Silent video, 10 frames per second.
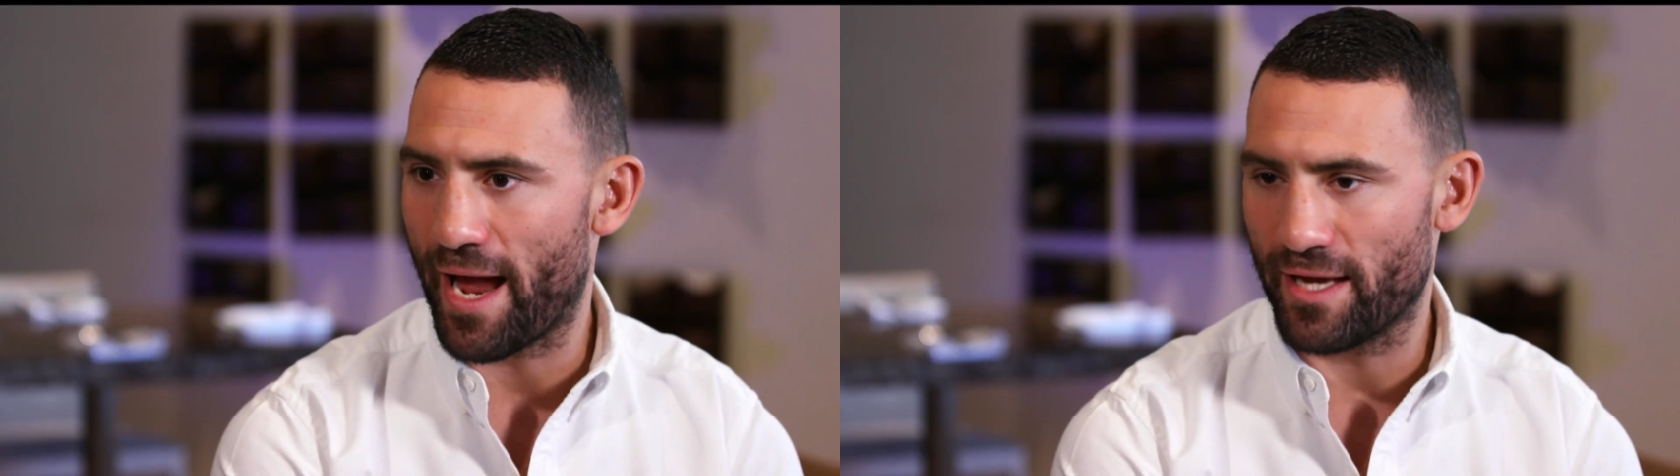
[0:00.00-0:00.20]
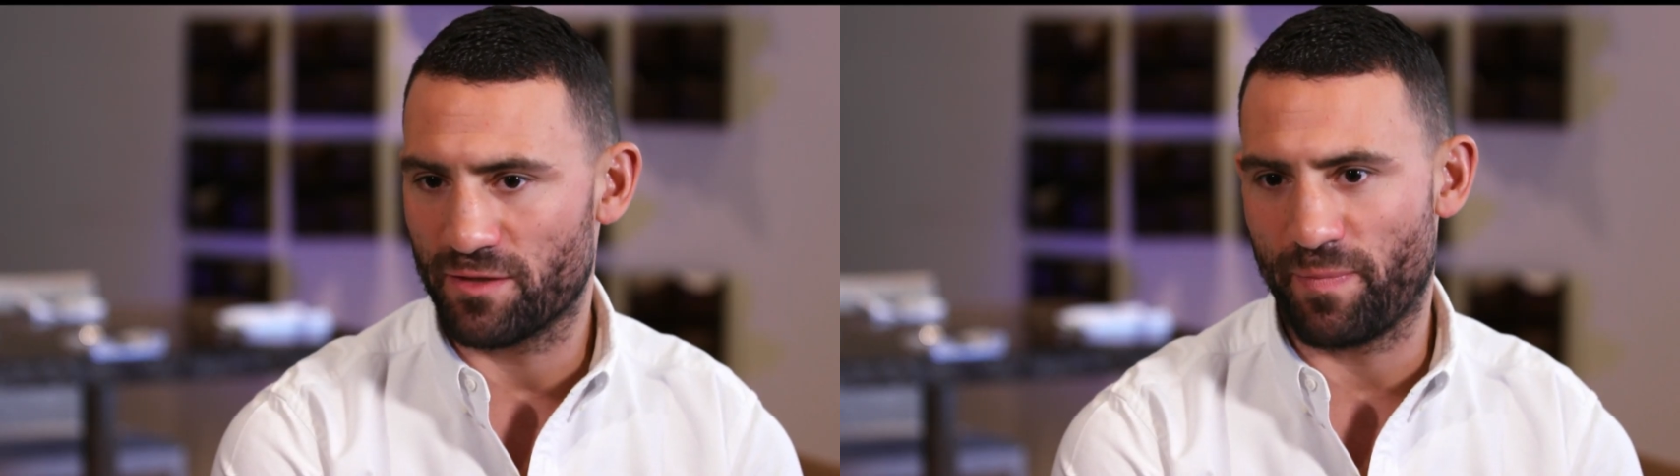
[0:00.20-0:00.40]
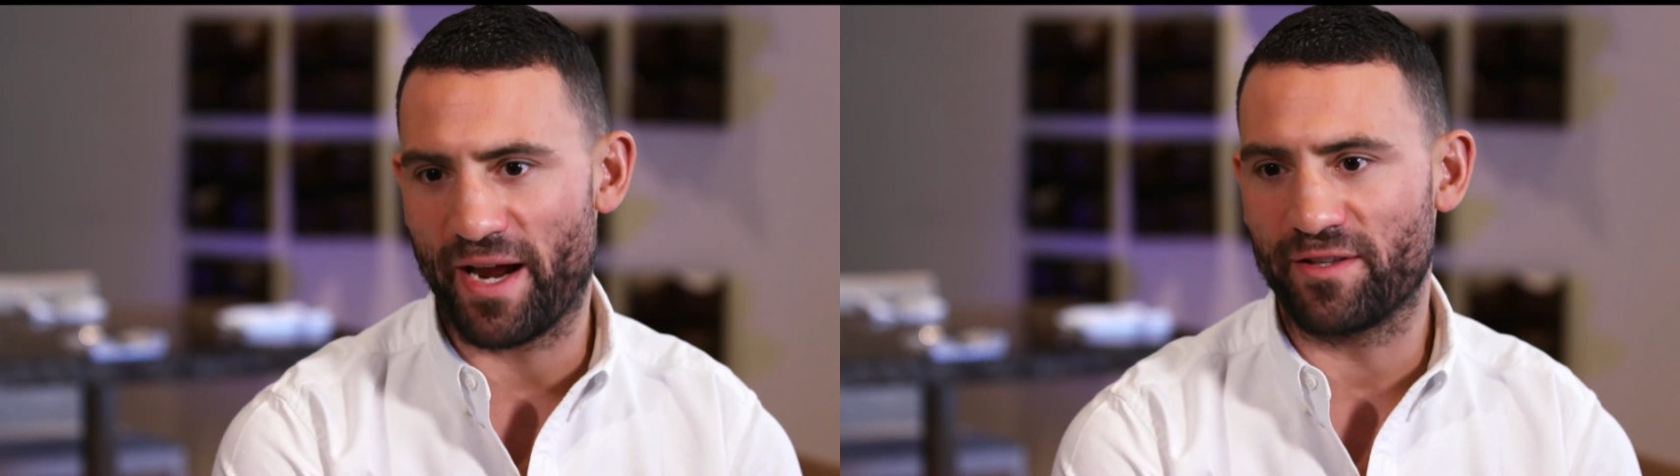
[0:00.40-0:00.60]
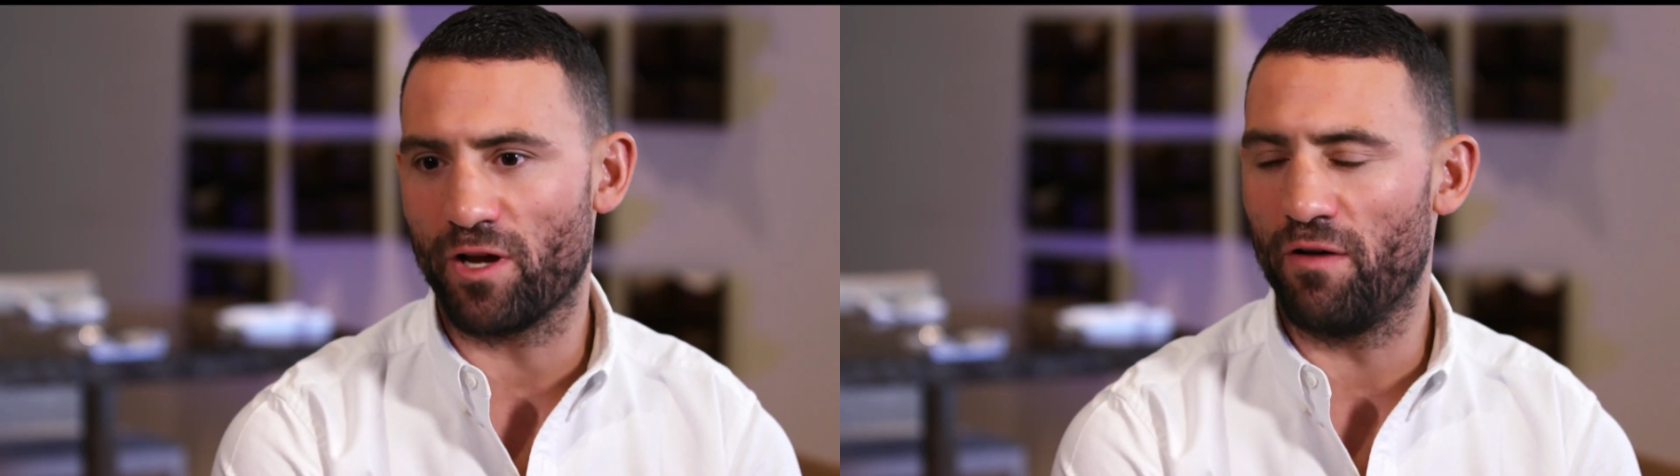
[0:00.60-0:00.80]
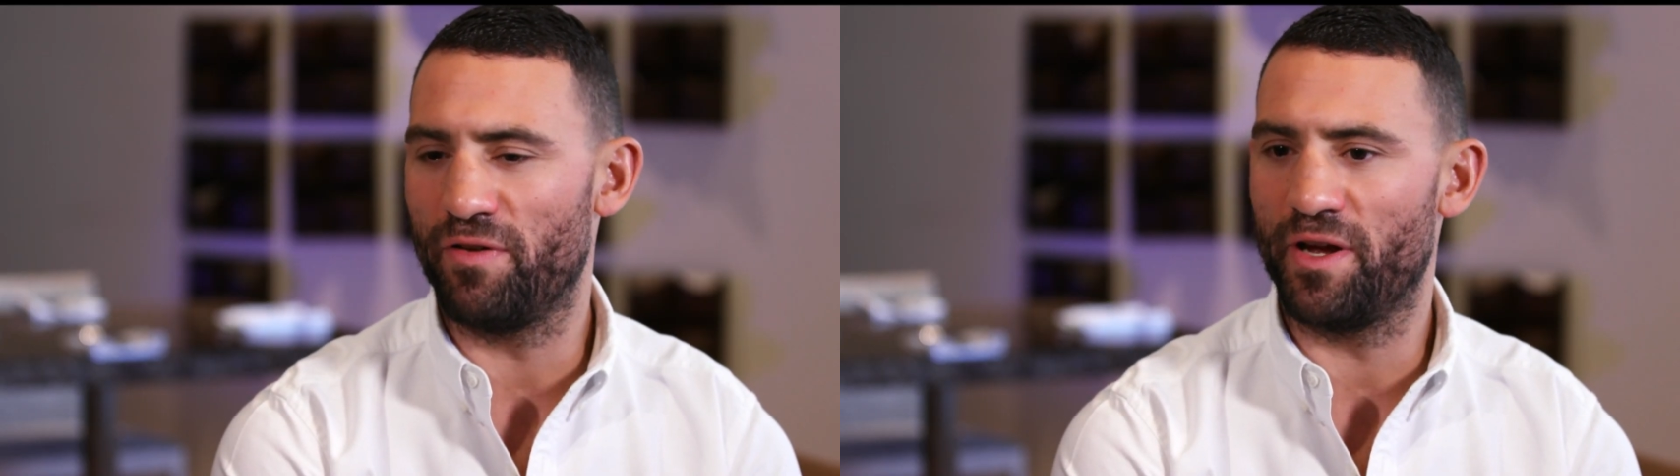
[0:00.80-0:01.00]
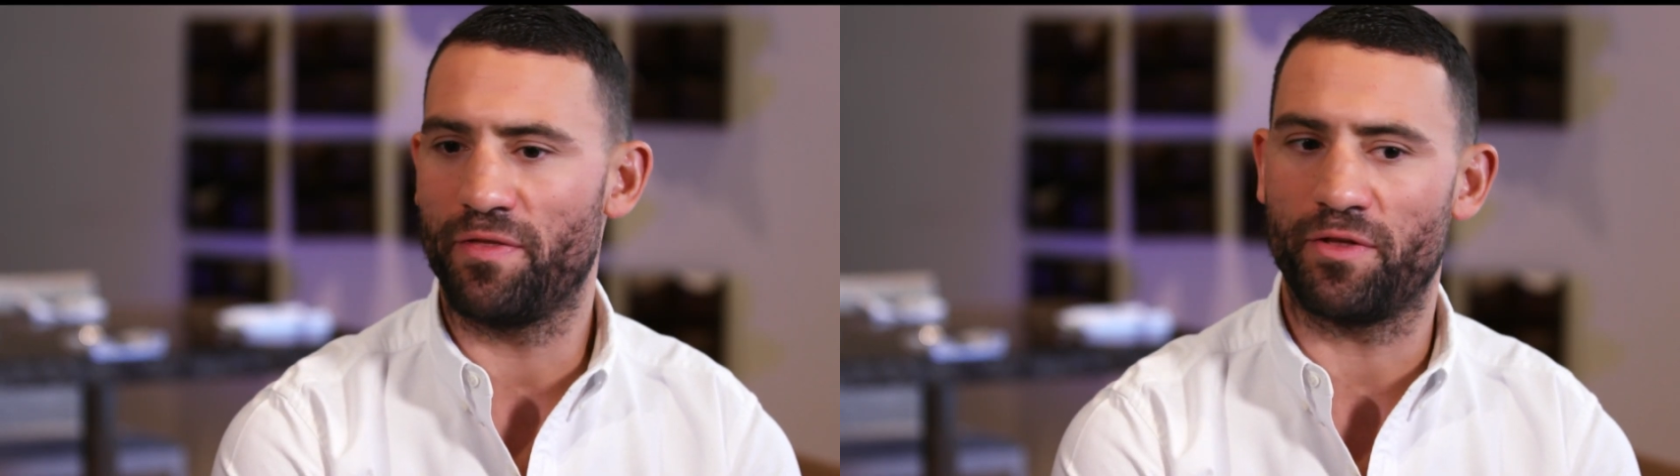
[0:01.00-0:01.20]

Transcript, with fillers: aspect of it,